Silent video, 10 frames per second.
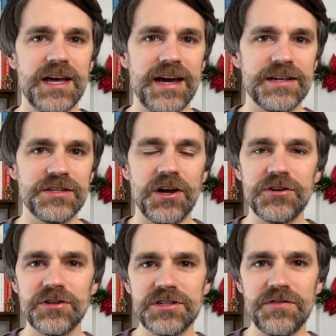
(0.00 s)
as
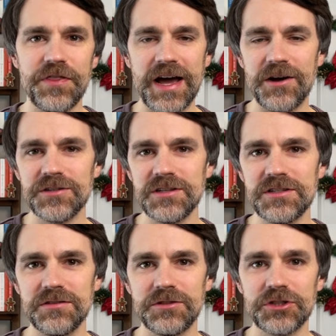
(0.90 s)
hundreds of
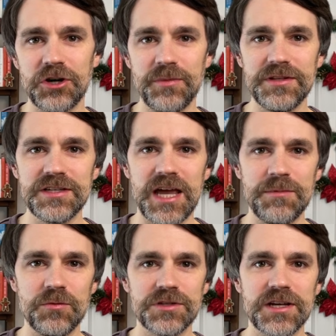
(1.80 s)
thousands of Germans came
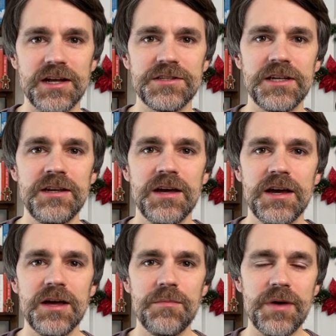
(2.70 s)
to Wisconsin,
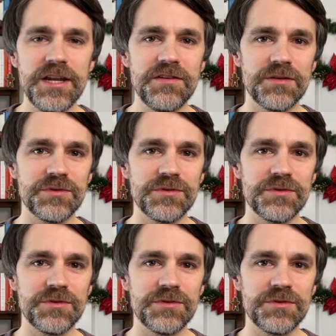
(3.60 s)
many of them